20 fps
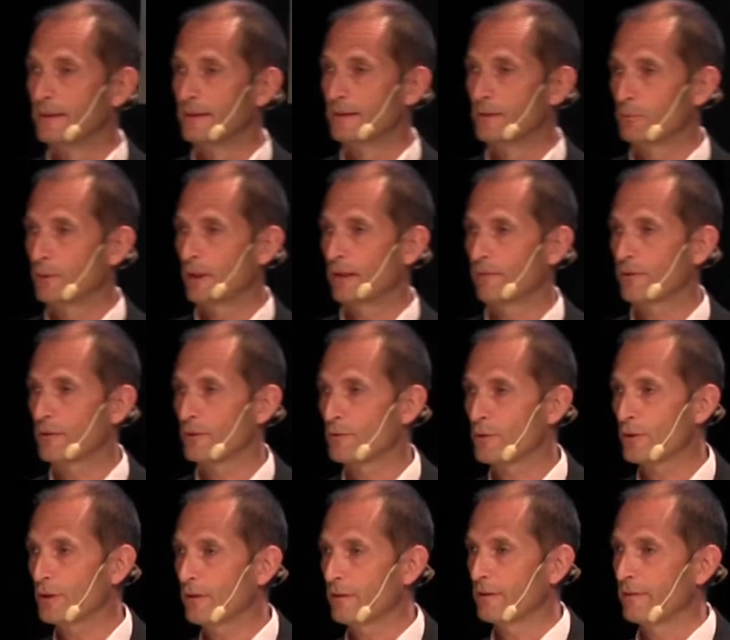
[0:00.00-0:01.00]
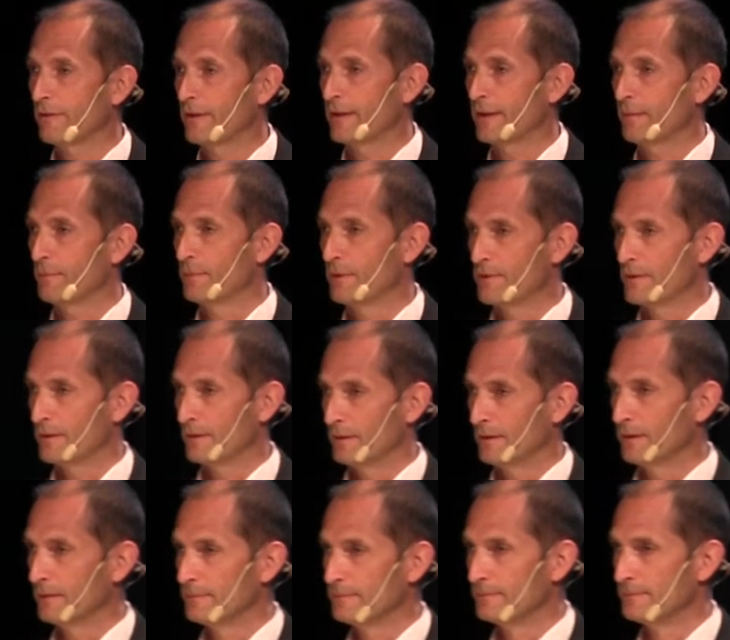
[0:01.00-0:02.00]
Do we have control over that
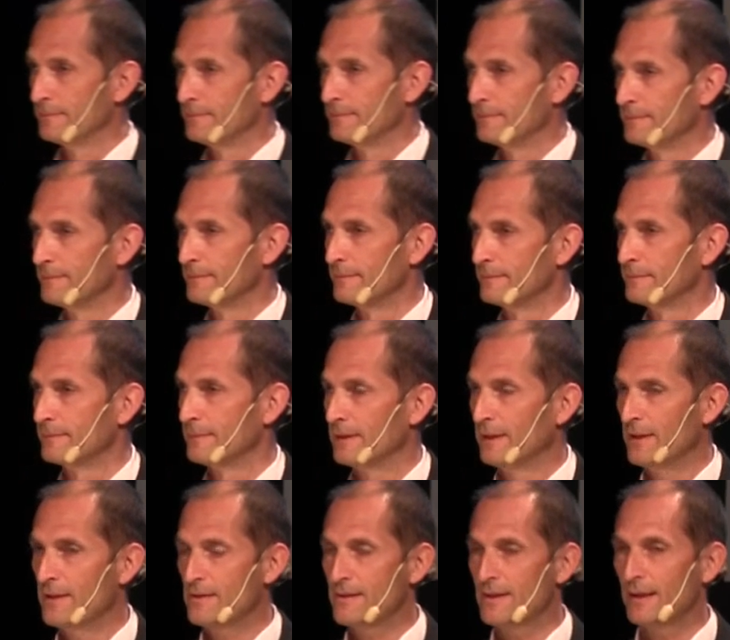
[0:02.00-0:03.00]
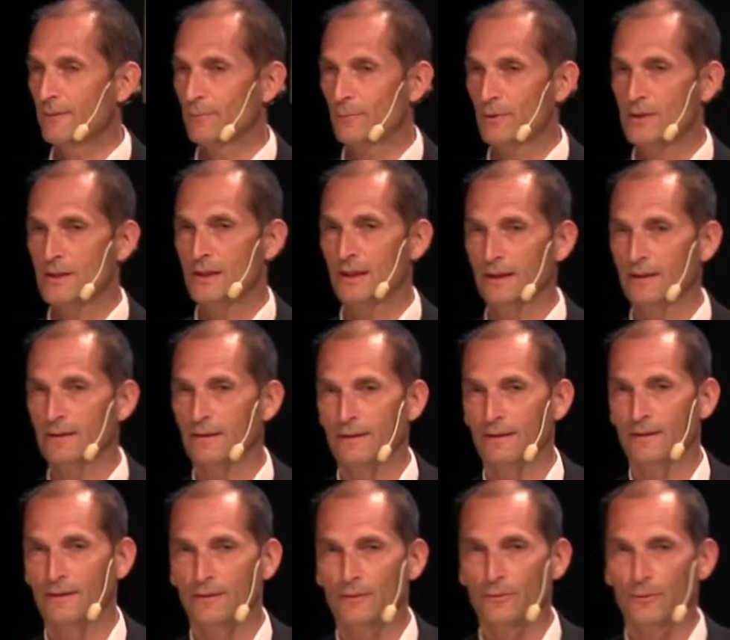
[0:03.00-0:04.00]
material? Is that recycled
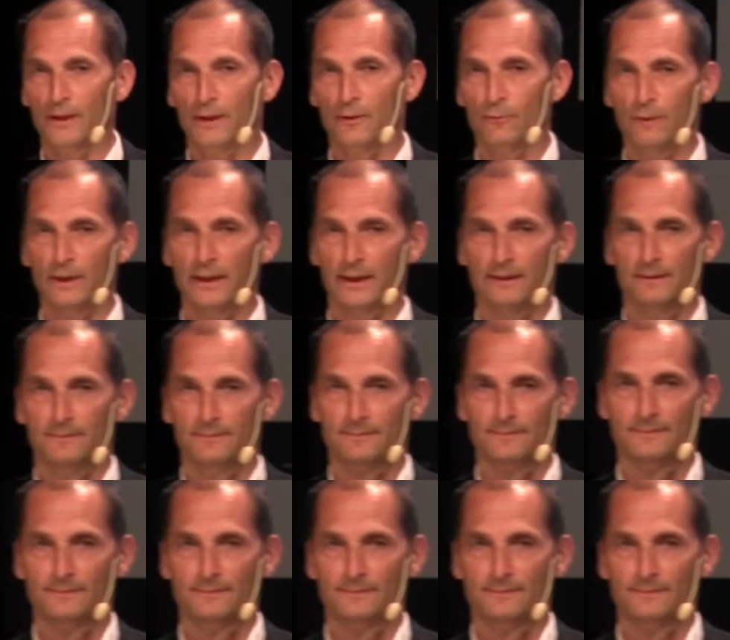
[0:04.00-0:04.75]
in the correct way?